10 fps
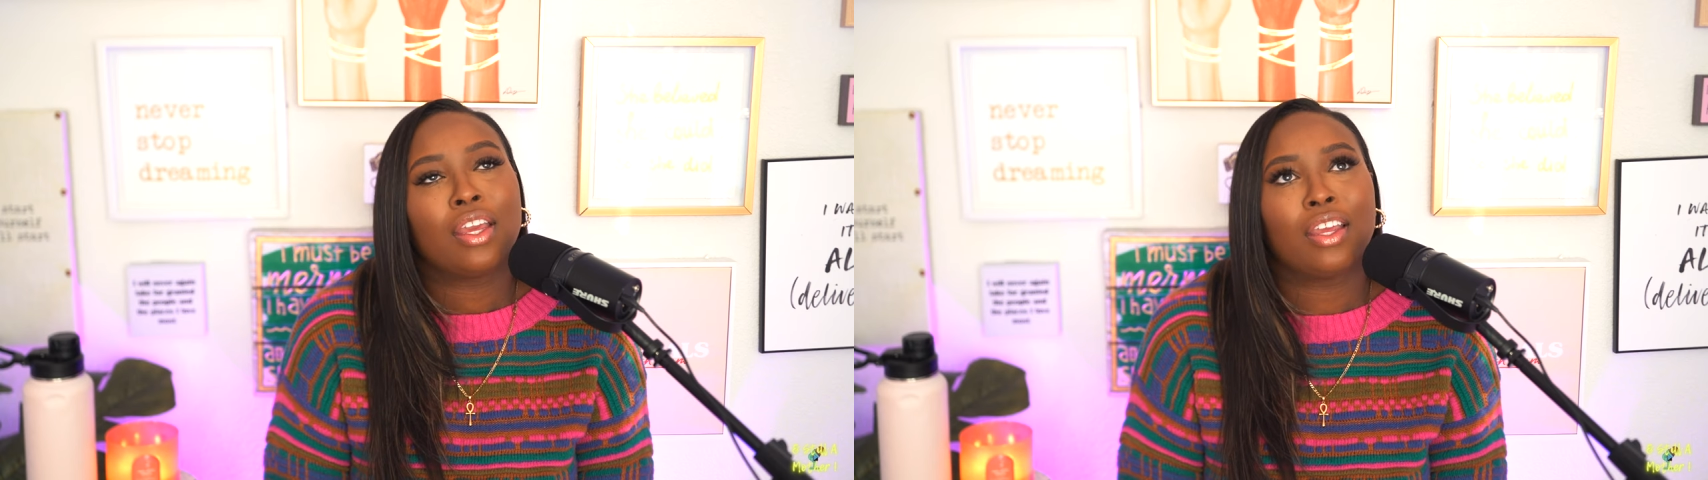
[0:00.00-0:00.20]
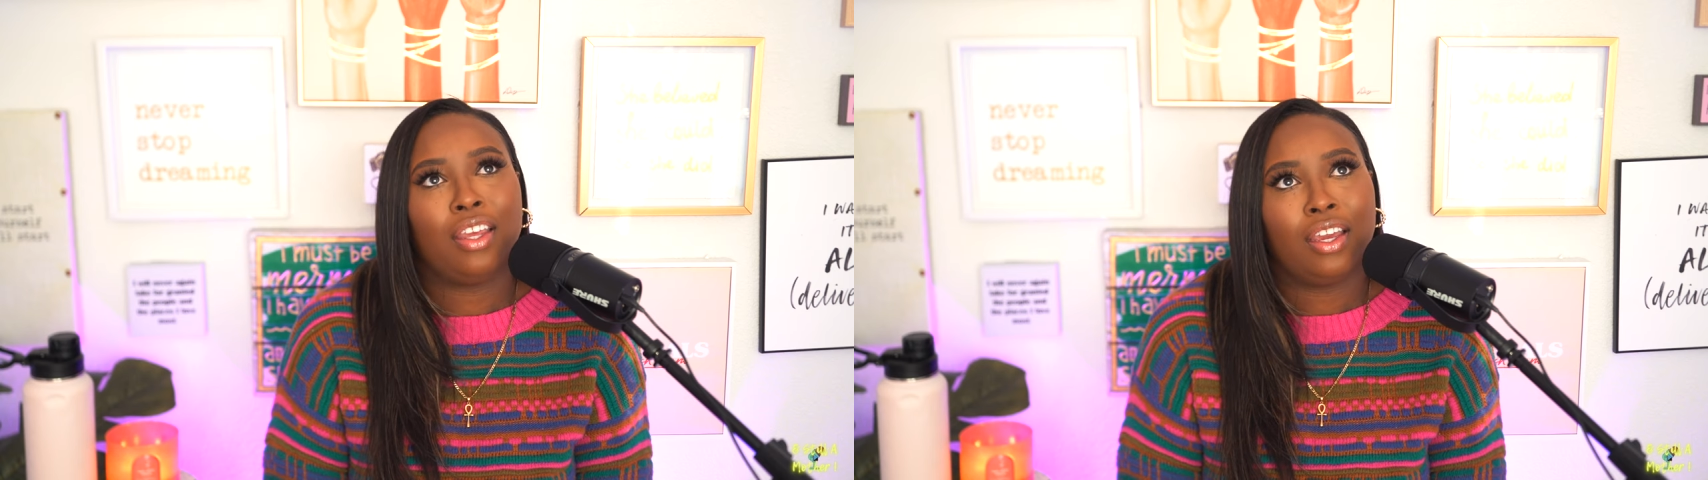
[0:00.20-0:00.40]

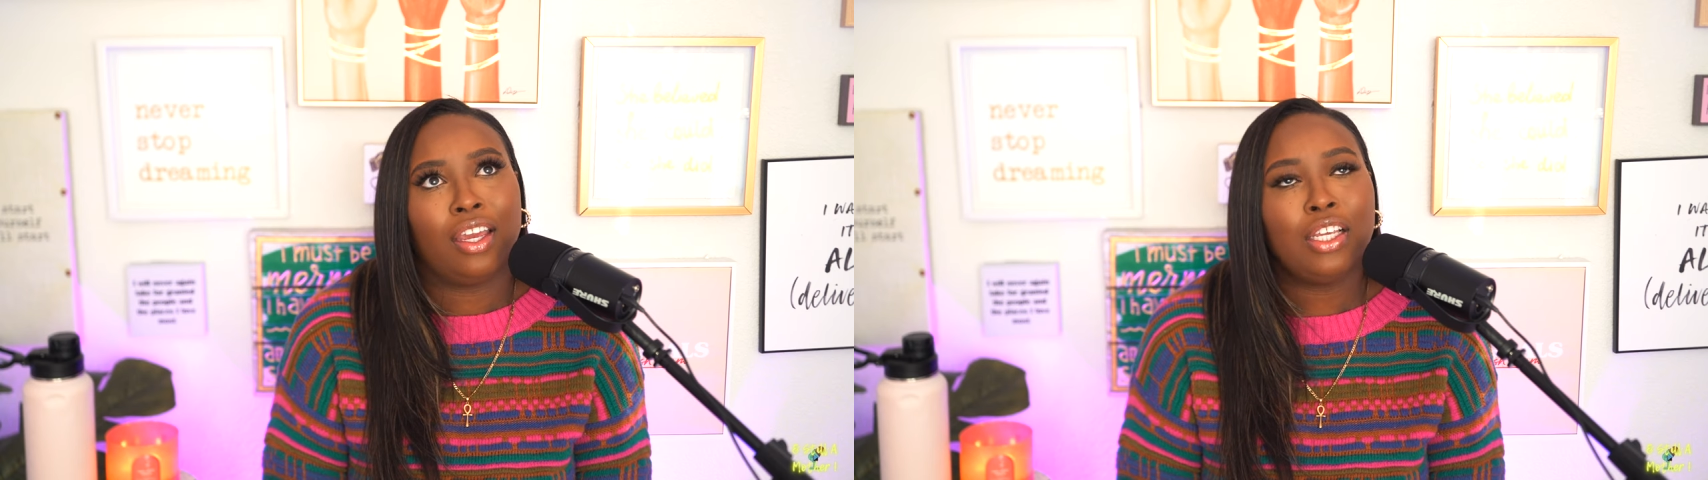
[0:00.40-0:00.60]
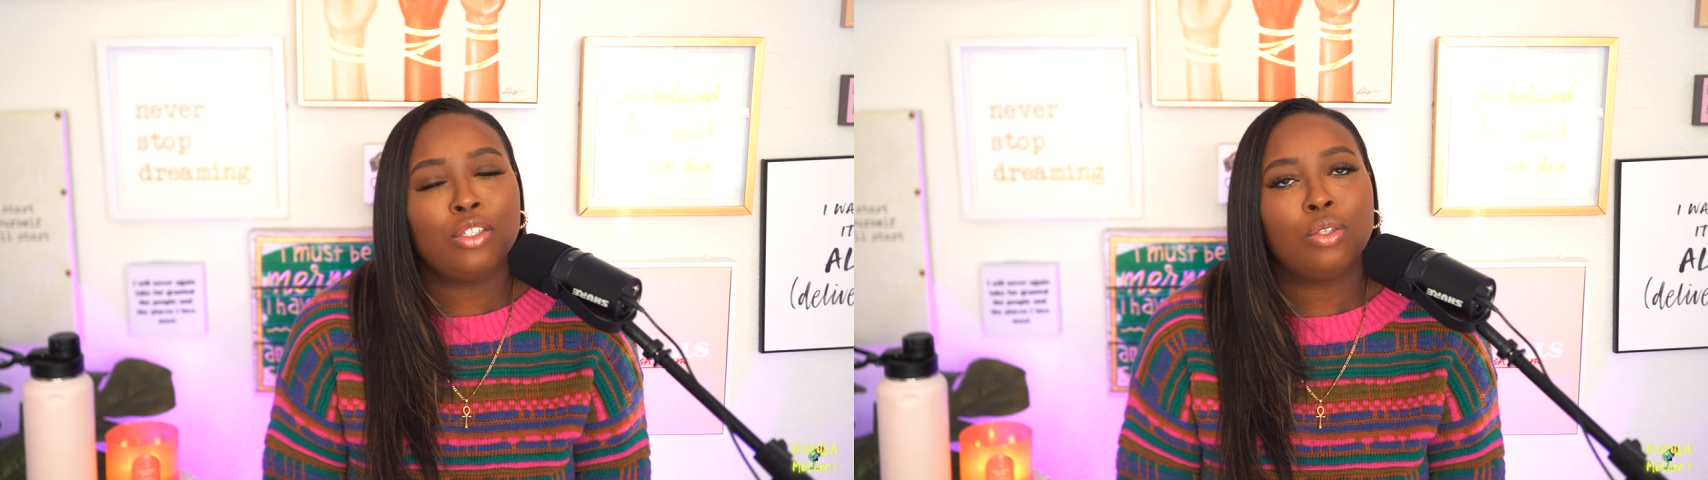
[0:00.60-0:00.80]
yeah,
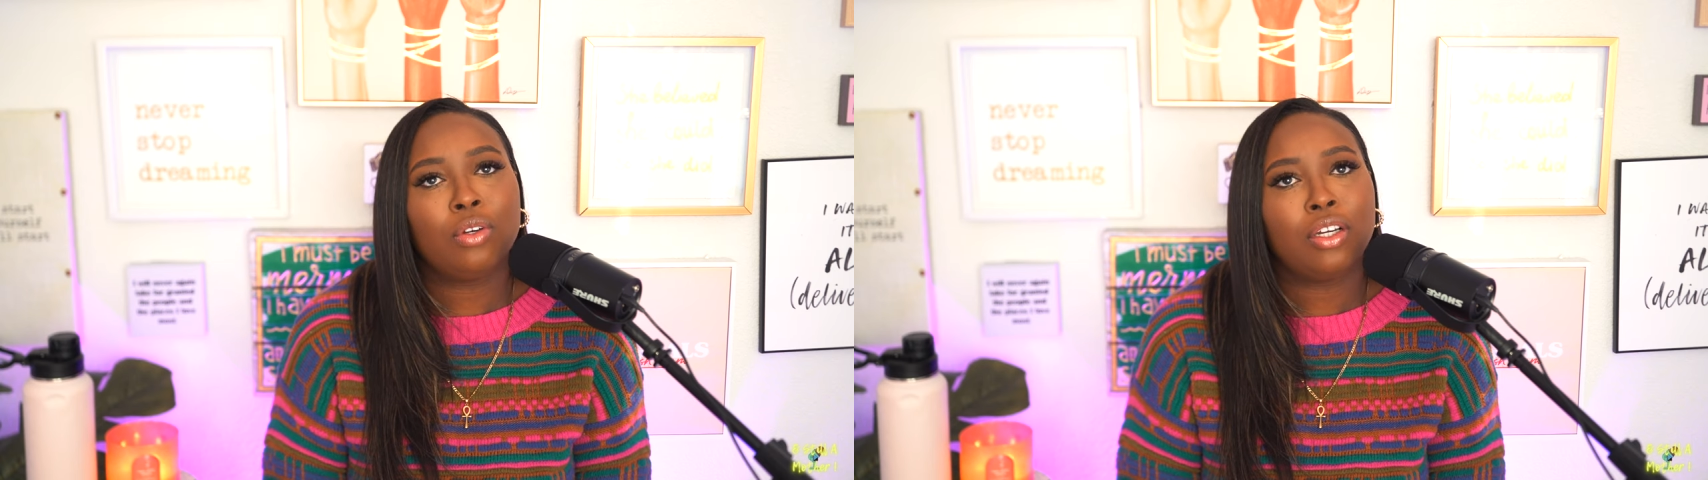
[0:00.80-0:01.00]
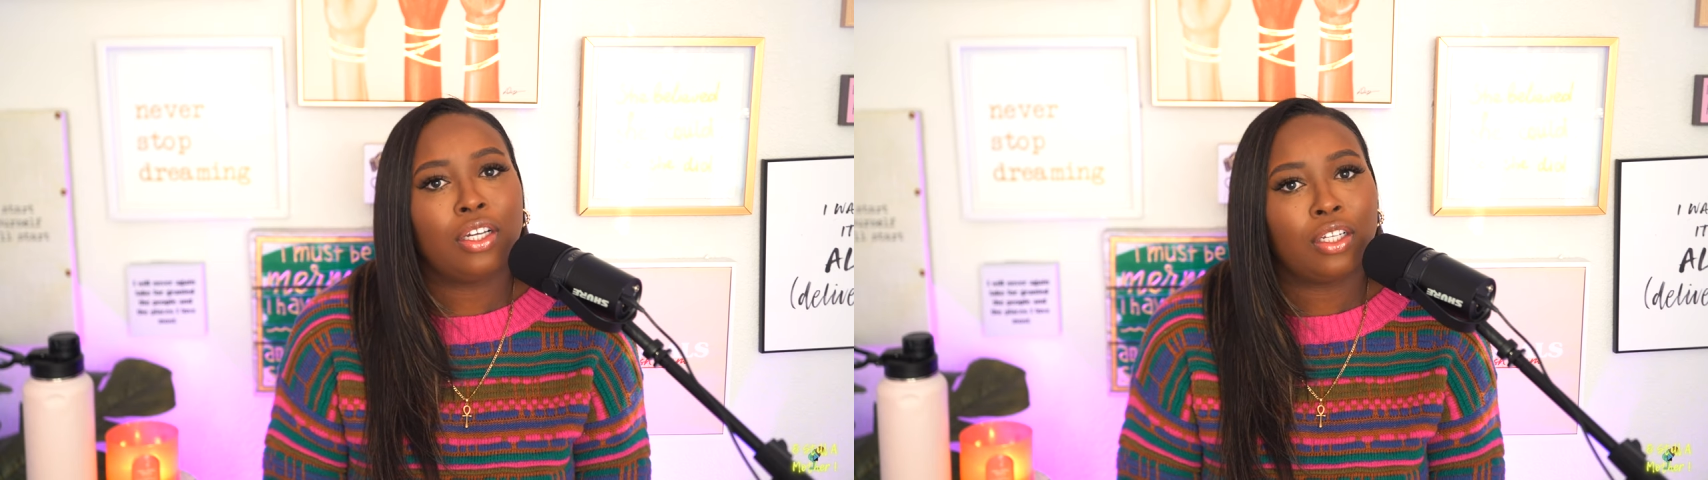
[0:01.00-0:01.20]
he's
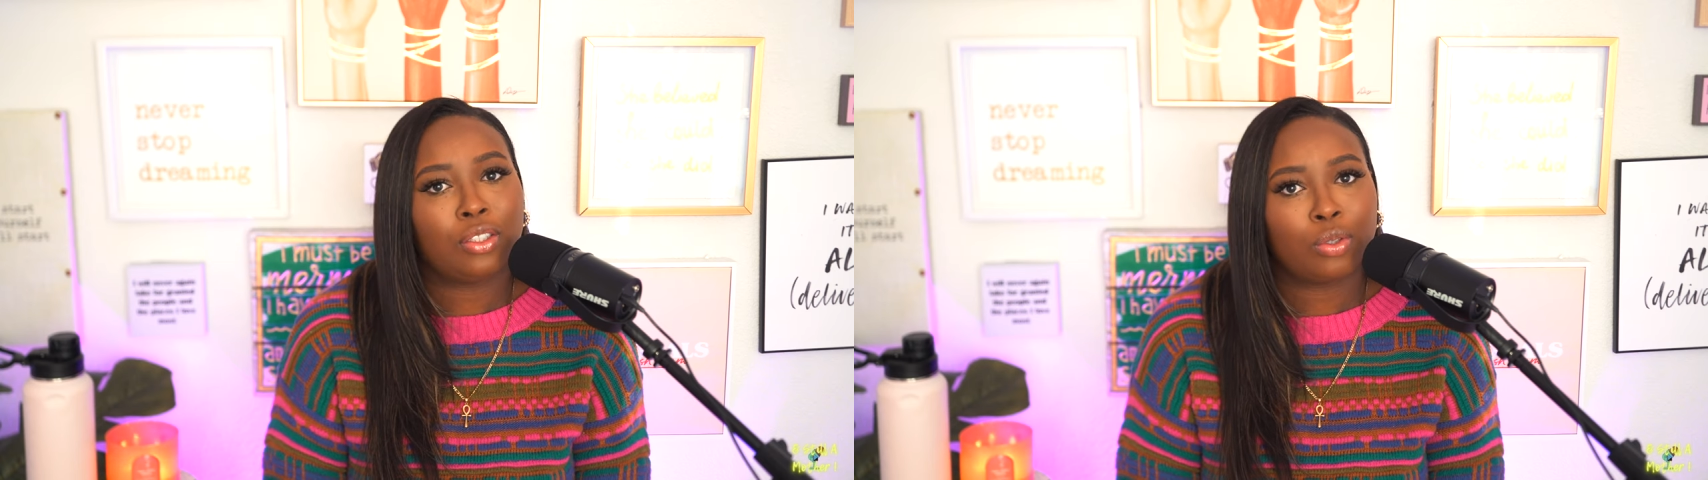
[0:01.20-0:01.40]
doing good in